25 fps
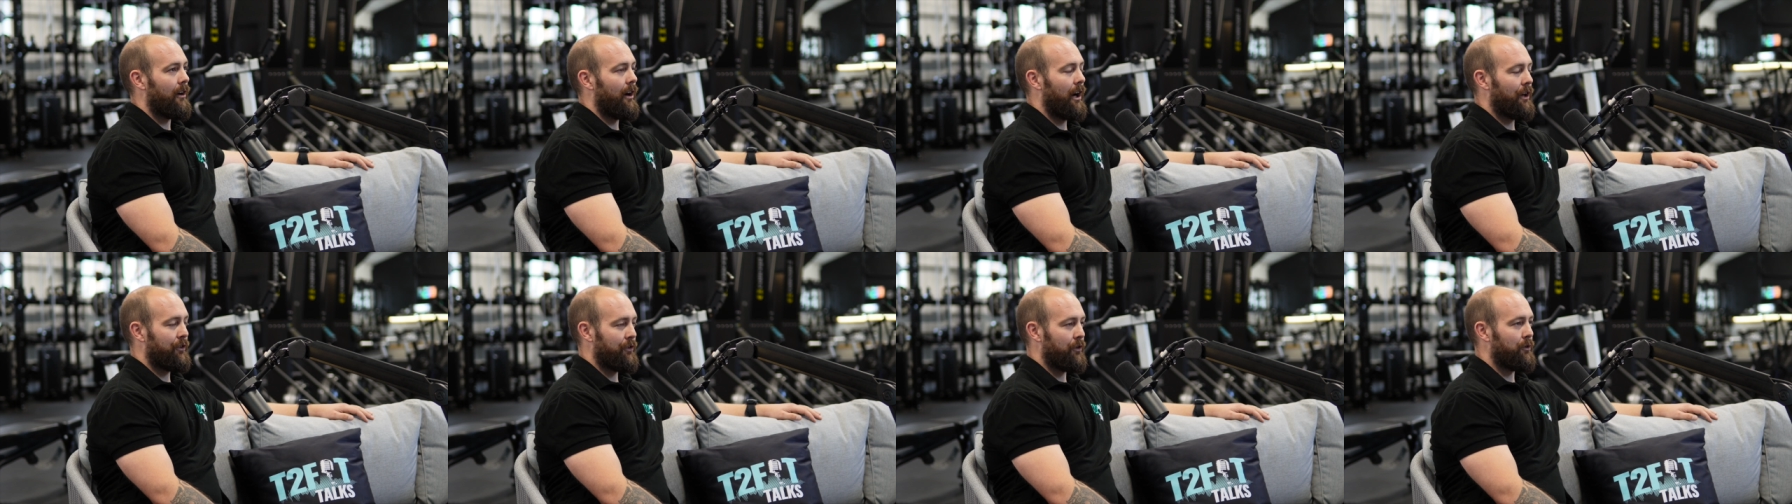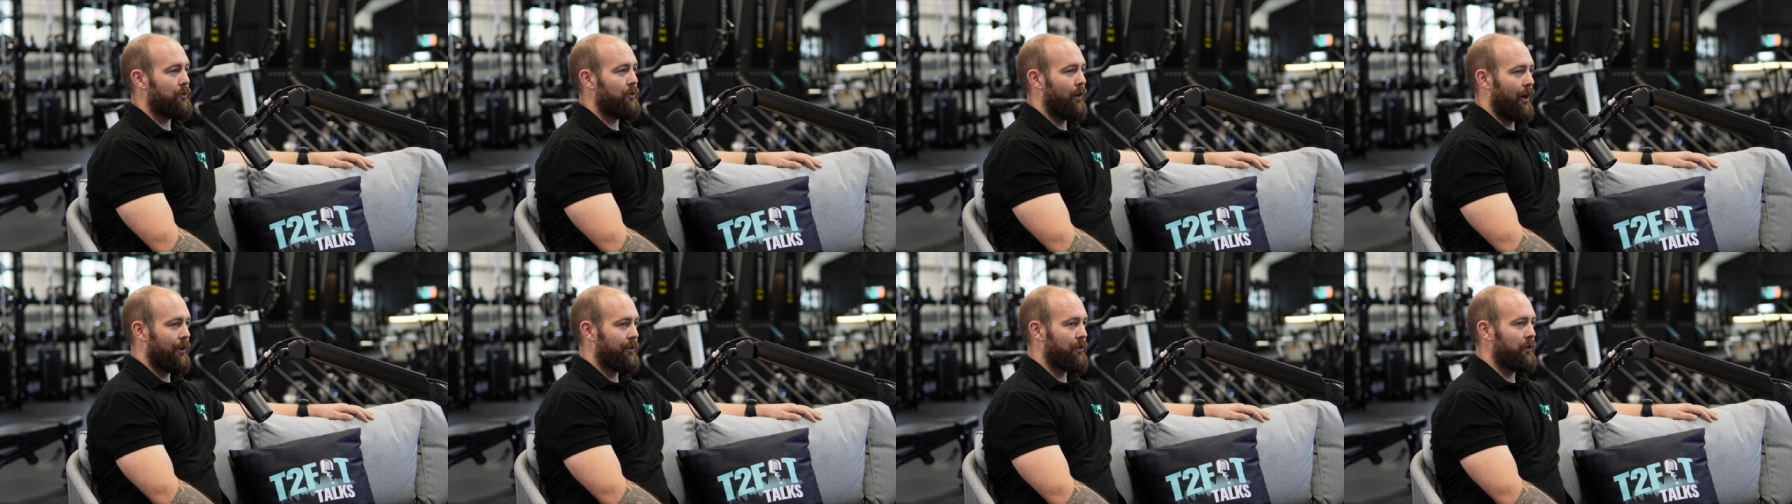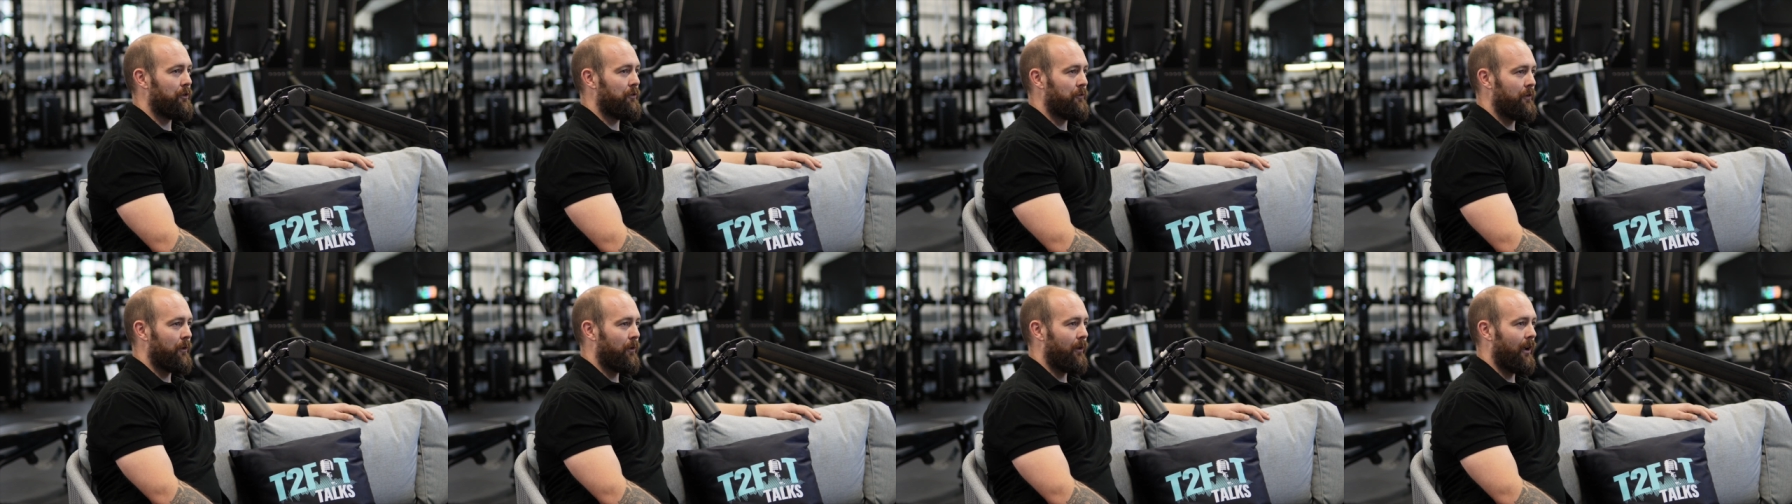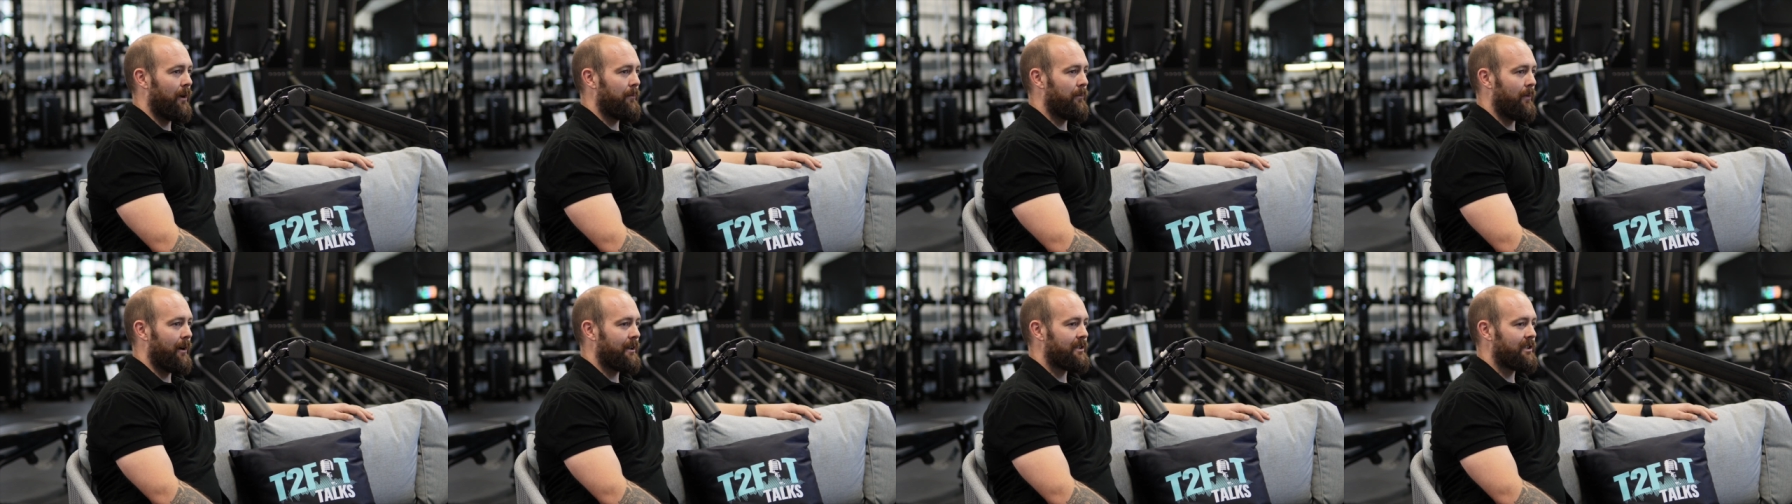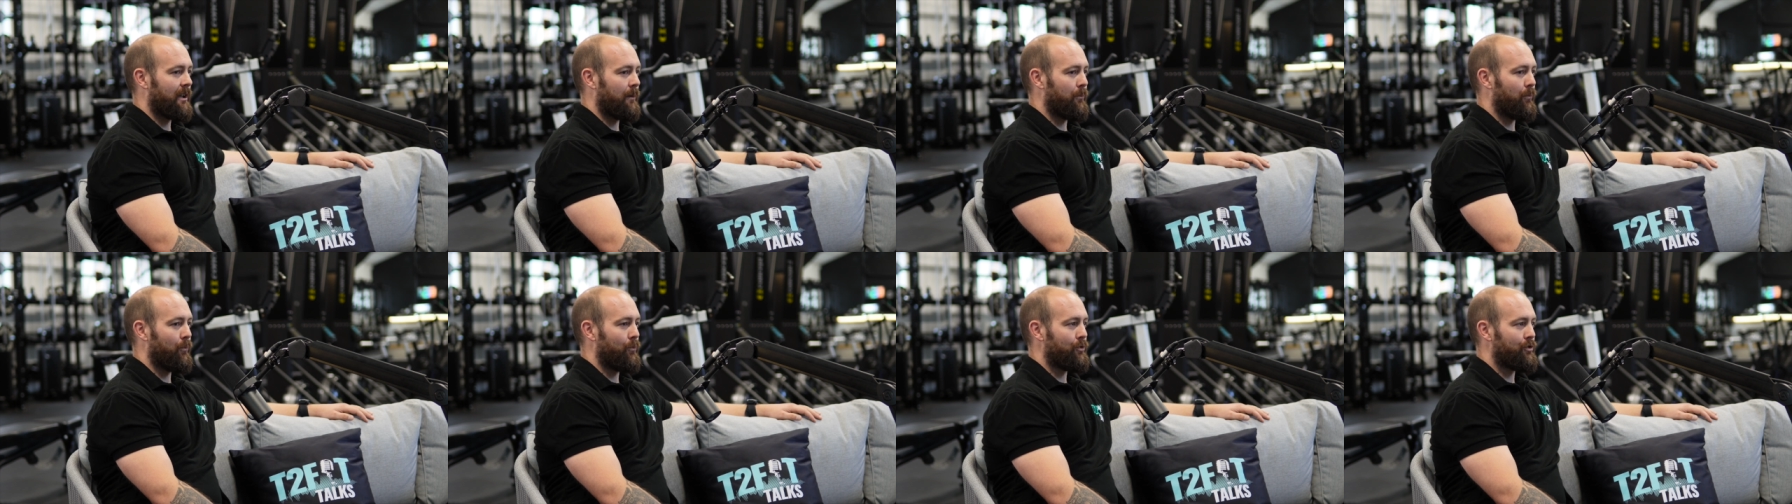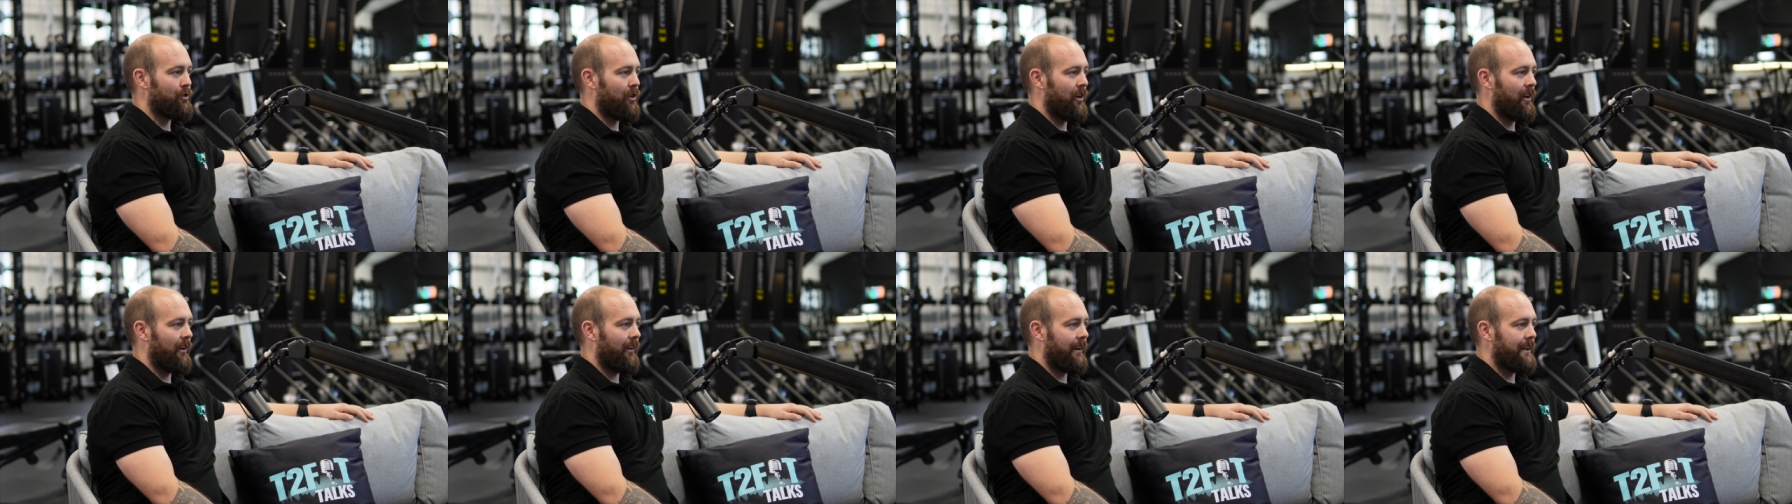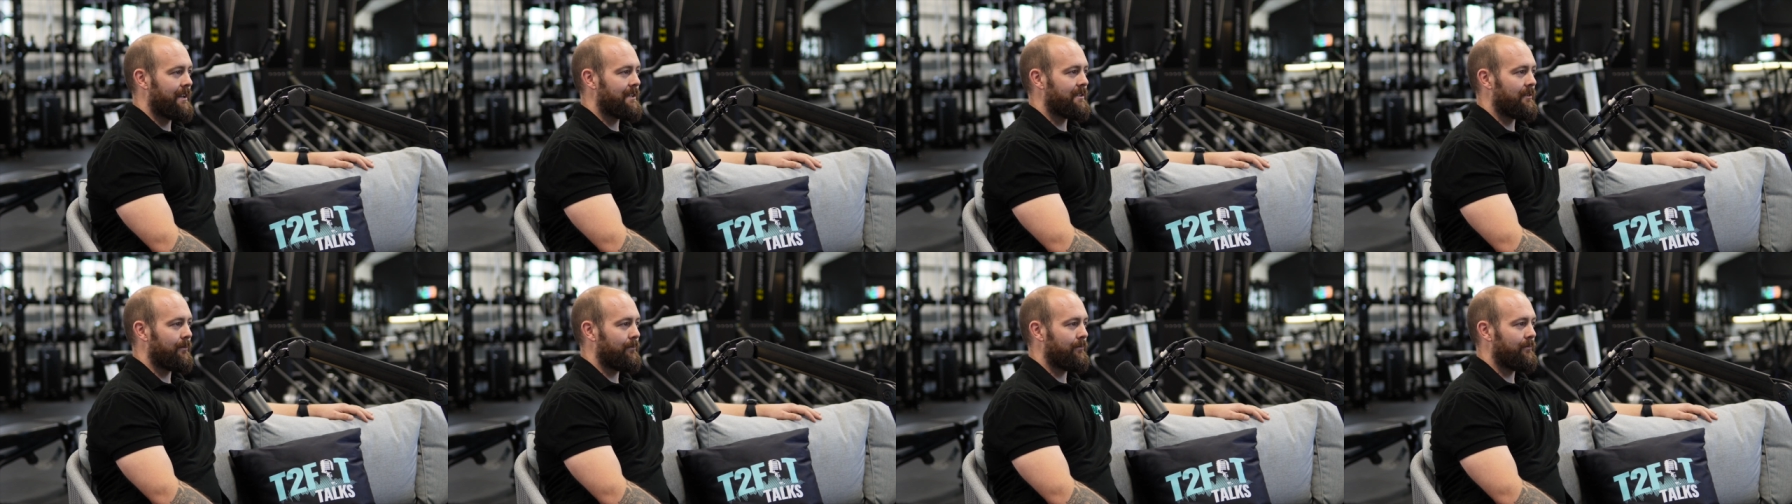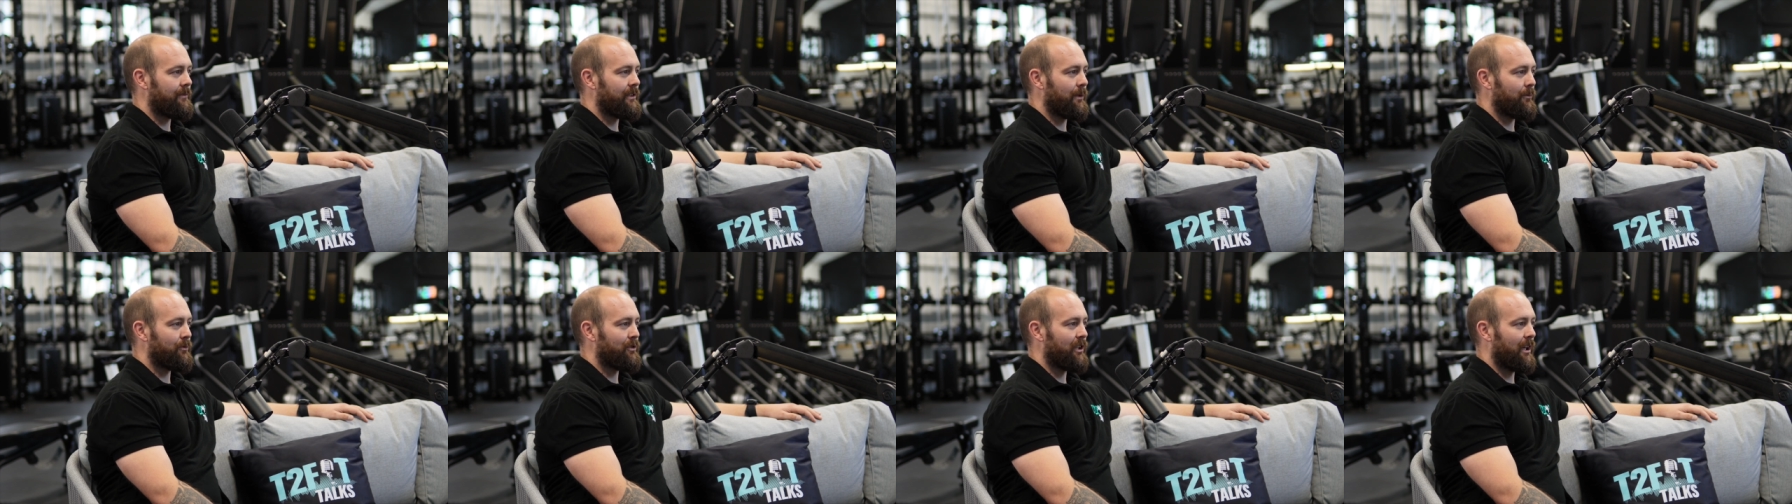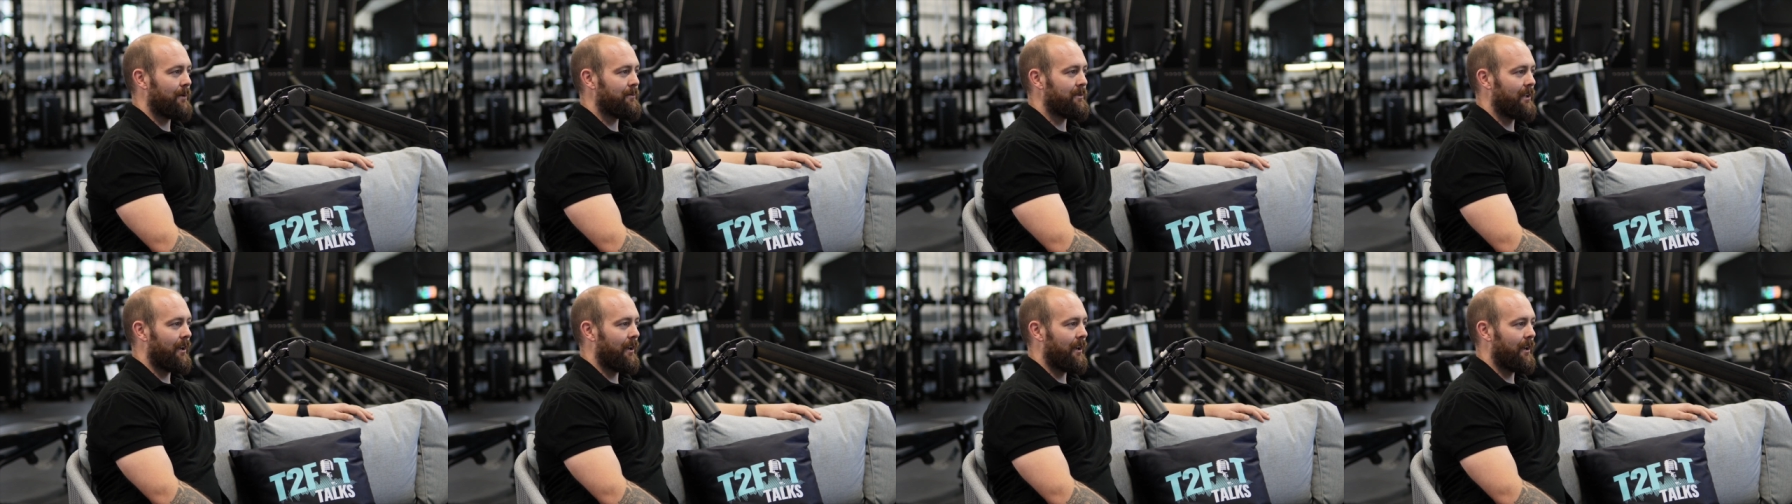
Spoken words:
I do feel like my tumble dryer eats them sometimes.